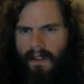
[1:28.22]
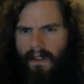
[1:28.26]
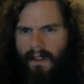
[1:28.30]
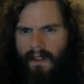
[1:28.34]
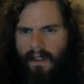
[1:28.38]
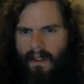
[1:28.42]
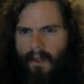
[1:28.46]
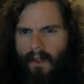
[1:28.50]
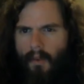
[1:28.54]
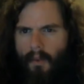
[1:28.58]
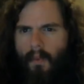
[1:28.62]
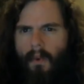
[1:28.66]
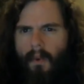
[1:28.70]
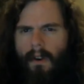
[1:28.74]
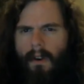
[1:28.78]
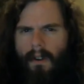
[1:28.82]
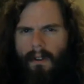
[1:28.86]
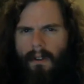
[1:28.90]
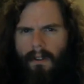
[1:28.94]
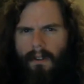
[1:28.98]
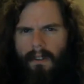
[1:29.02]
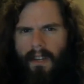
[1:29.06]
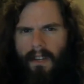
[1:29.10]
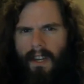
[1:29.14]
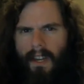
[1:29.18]
The
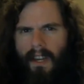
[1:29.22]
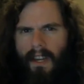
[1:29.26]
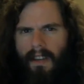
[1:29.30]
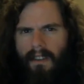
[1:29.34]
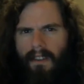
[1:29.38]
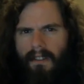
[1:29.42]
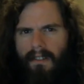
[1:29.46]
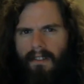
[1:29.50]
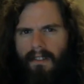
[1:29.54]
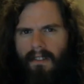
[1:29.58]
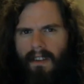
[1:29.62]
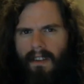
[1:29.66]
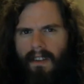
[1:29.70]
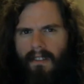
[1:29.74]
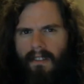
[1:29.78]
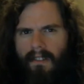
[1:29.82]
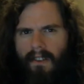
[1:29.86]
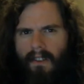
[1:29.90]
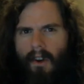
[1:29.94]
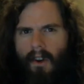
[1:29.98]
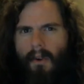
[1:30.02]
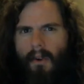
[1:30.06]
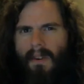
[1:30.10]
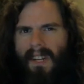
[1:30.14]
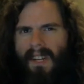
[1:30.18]
world is
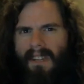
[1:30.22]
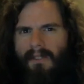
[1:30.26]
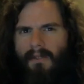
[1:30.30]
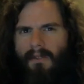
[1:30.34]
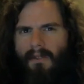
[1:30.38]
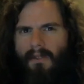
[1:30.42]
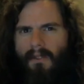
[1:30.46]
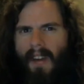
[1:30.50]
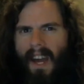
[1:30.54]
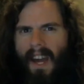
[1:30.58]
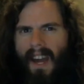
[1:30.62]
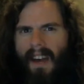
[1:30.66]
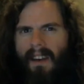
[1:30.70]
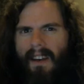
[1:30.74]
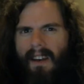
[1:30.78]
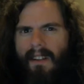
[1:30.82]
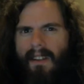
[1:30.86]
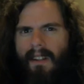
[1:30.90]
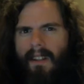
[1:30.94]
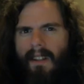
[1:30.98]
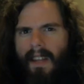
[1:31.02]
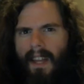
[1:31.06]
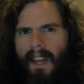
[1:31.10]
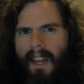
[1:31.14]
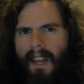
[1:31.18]
going to
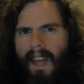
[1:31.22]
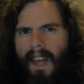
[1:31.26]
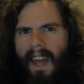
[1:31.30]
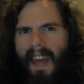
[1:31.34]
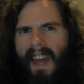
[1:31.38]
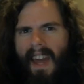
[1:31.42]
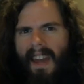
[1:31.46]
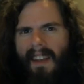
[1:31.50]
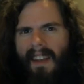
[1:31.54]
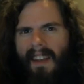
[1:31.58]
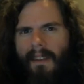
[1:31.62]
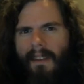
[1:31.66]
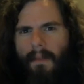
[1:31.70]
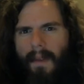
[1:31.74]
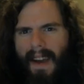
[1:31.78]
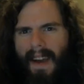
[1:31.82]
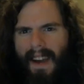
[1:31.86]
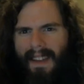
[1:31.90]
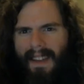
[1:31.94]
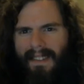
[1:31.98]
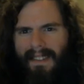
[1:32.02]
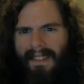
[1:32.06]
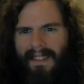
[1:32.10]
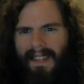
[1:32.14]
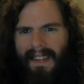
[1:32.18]
hell in a
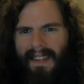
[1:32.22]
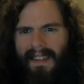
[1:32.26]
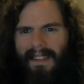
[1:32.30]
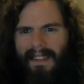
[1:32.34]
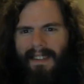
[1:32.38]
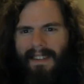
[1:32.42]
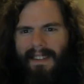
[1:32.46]
handbasket.